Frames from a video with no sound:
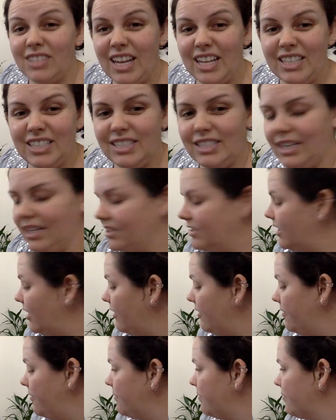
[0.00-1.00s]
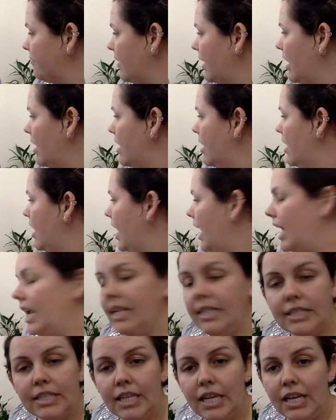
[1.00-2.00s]
10 sticks though.
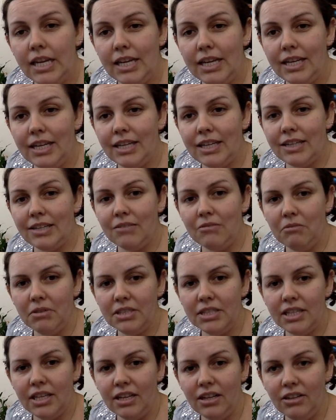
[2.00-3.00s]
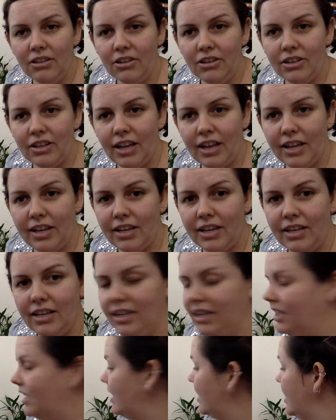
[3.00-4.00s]
18. What's it going to look like?
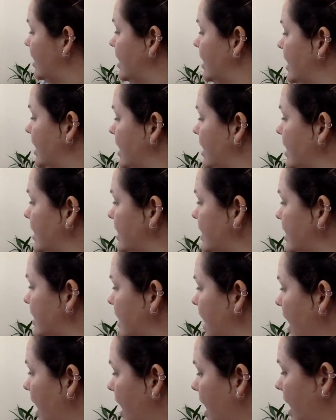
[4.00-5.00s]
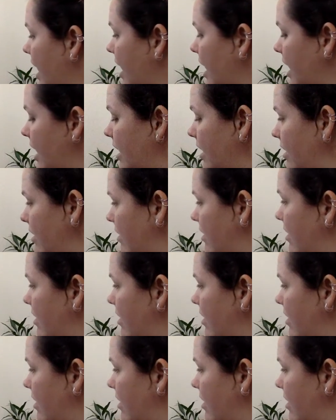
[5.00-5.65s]
10,